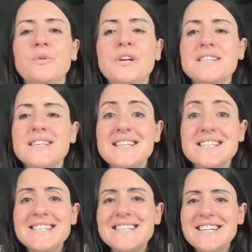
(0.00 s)
and
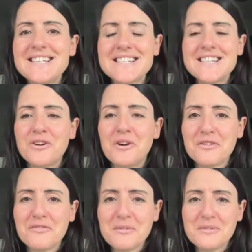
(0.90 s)
it's needed in order
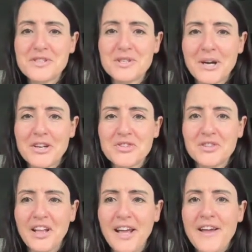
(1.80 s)
for us to
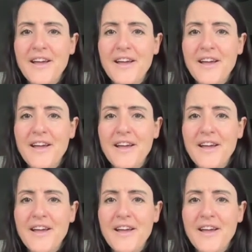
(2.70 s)
actually